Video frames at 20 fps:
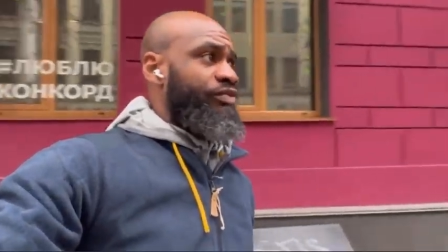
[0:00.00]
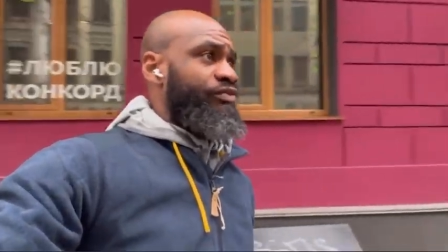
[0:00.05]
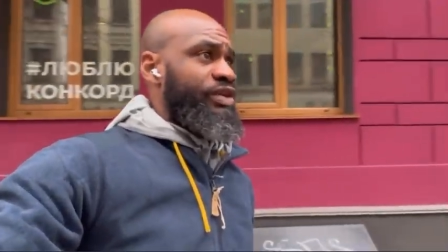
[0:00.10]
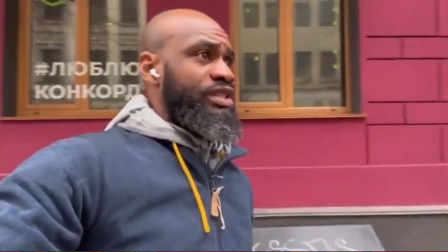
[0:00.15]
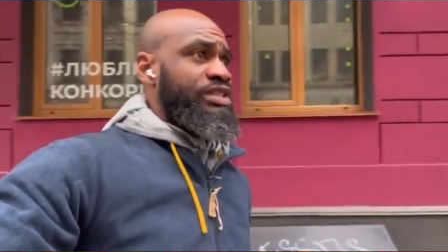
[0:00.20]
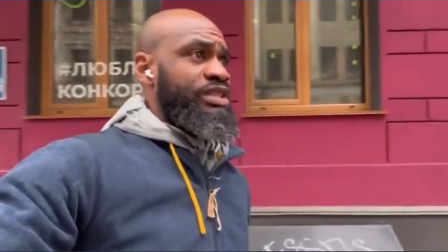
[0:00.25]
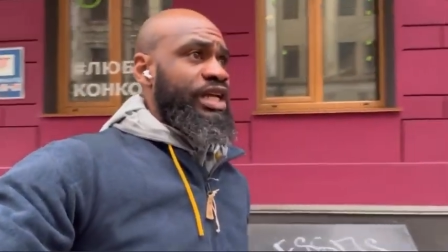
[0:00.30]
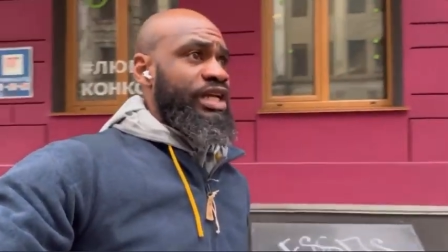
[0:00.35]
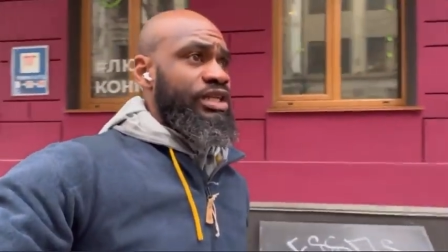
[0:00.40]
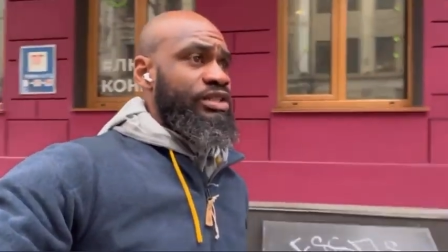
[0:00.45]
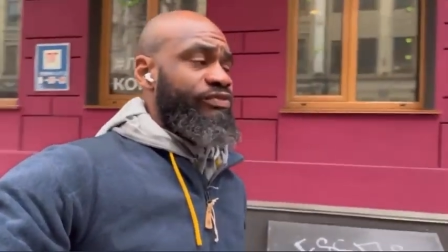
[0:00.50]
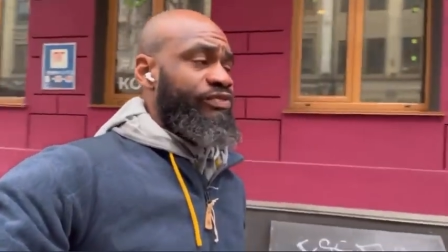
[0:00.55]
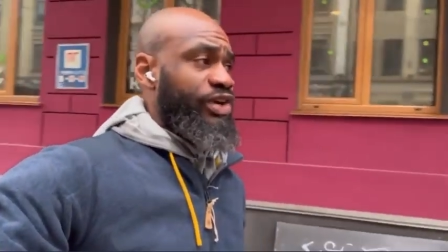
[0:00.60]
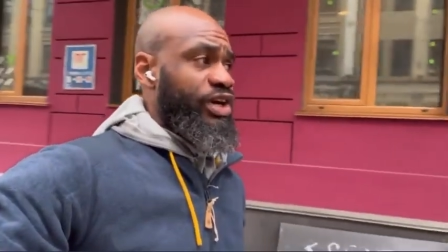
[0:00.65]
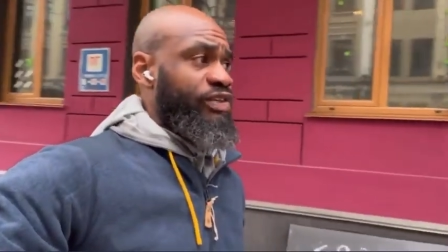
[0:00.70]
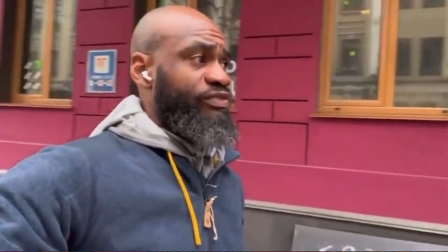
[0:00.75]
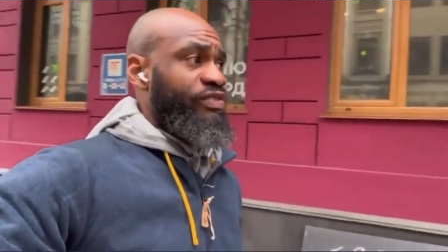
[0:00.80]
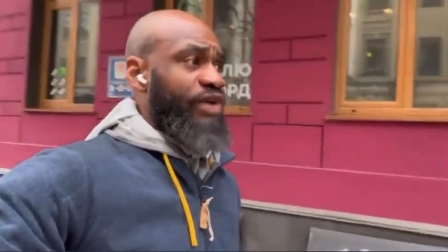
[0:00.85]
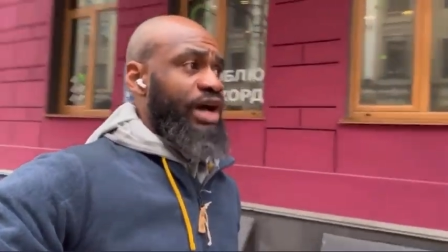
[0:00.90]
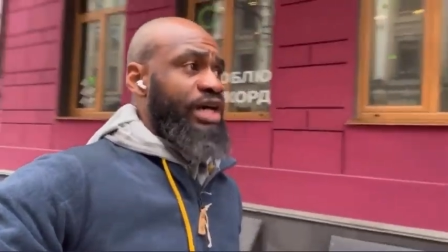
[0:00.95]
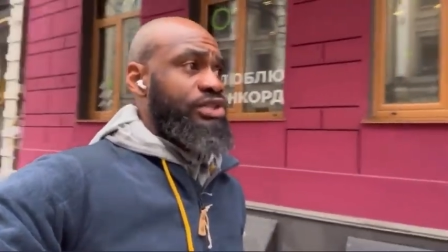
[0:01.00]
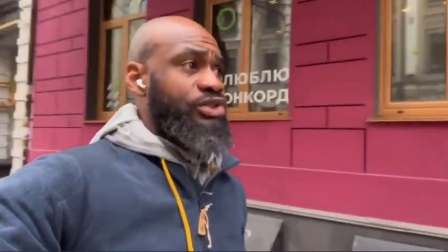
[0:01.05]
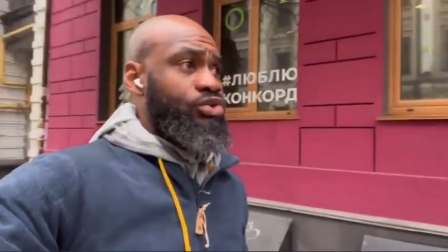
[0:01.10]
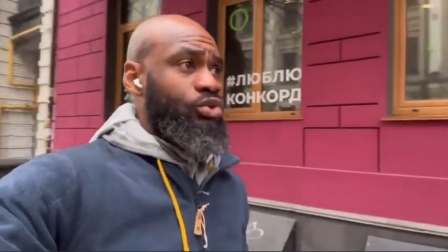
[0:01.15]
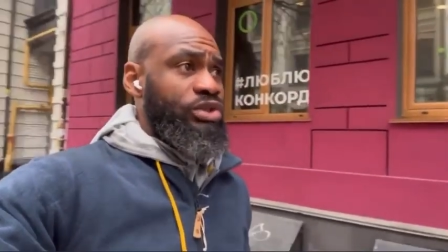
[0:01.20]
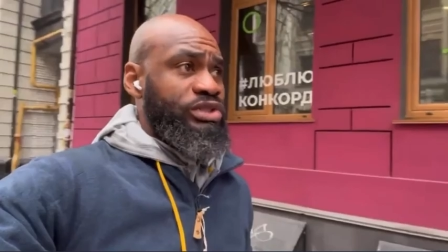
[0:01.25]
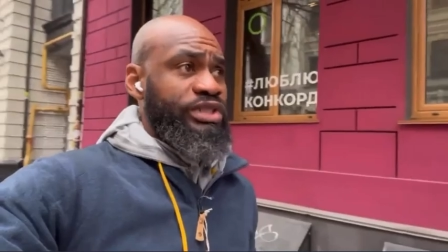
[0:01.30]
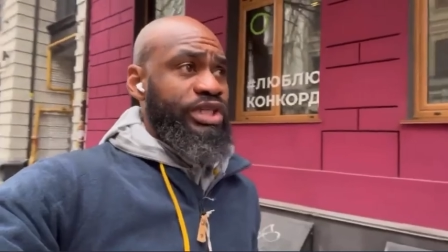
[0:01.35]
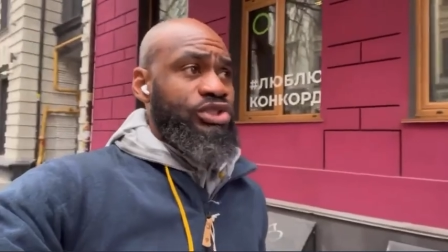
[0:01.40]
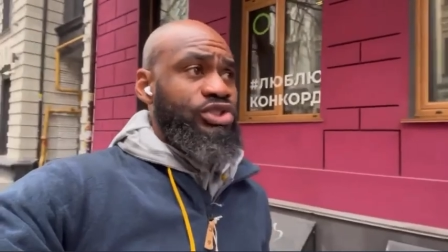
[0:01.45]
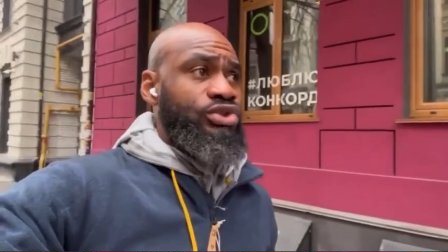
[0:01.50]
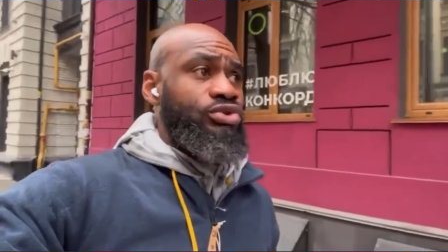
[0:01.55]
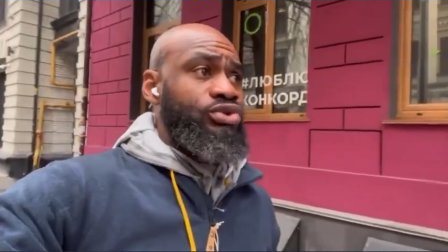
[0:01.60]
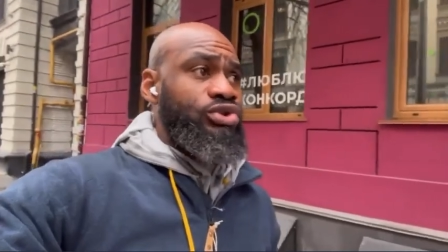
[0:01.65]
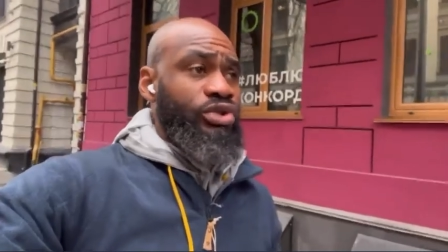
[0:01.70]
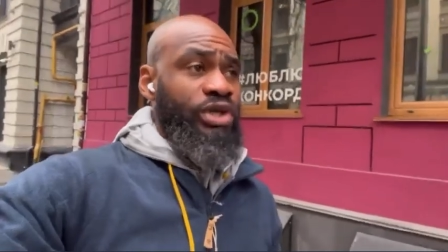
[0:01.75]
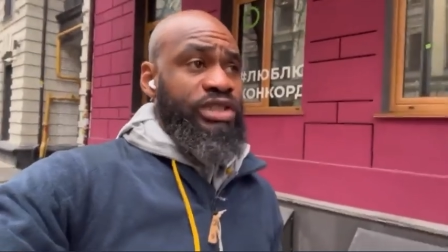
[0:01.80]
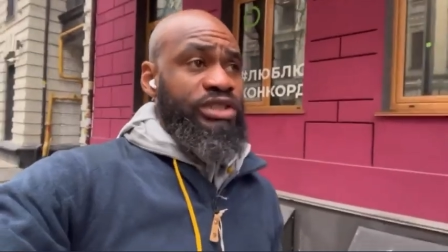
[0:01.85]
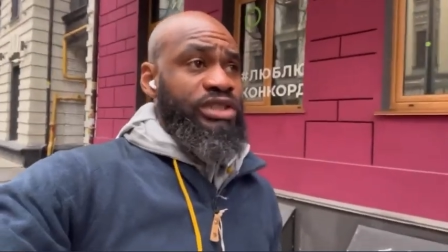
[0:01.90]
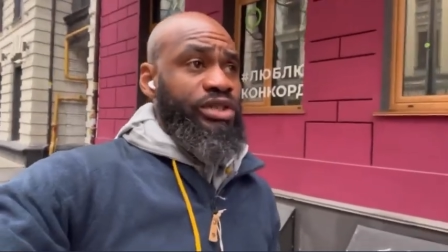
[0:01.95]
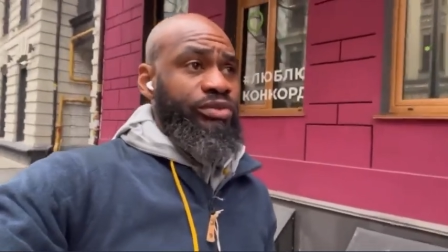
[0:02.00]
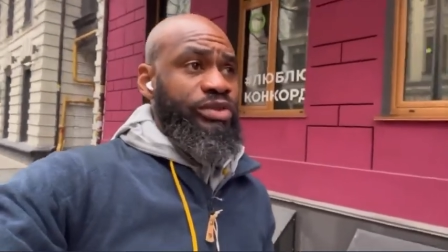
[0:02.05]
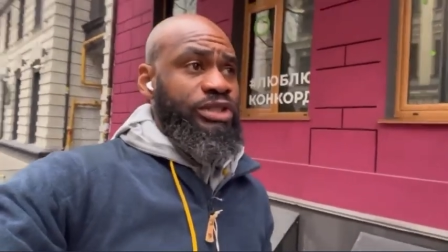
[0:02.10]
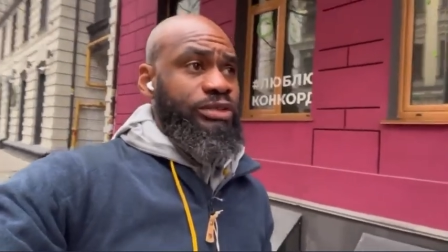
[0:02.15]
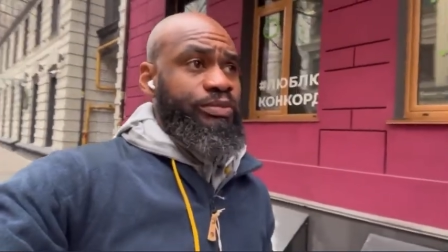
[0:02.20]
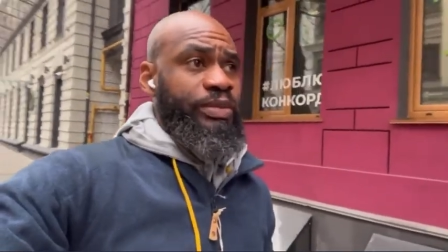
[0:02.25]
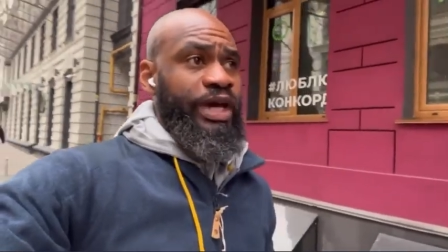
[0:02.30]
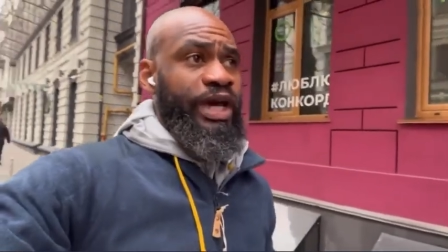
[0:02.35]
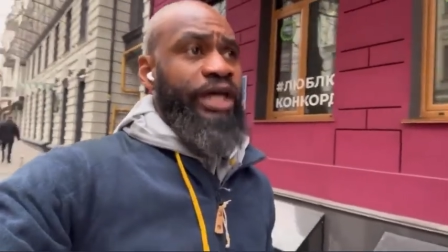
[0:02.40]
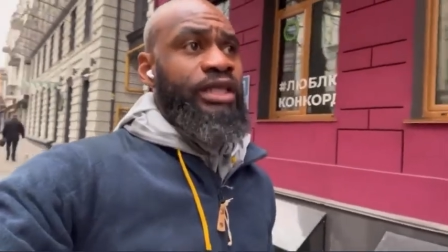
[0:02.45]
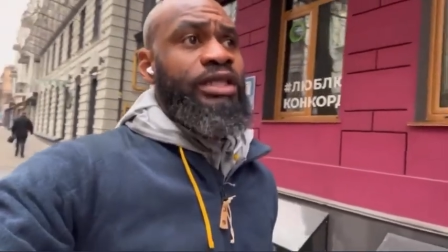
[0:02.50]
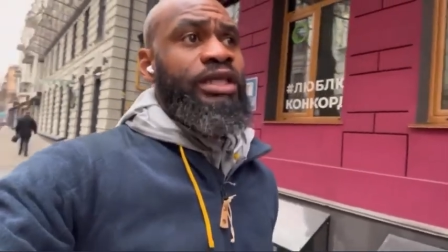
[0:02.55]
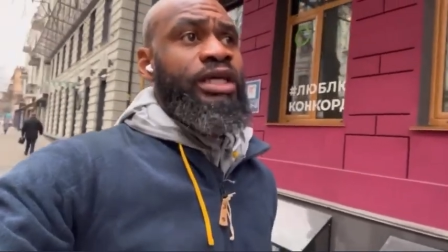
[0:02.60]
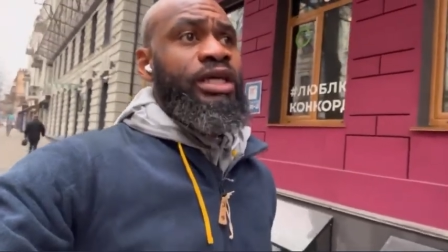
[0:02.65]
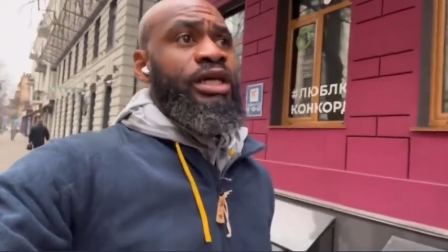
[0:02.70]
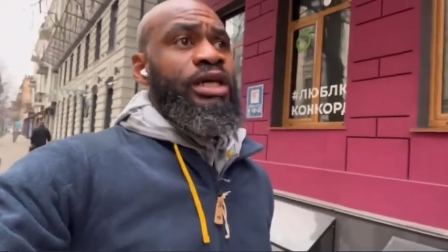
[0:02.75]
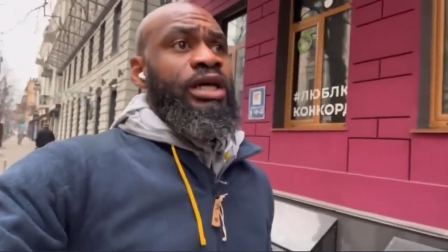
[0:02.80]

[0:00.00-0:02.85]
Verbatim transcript: If it's not a verified source that you trust and respect,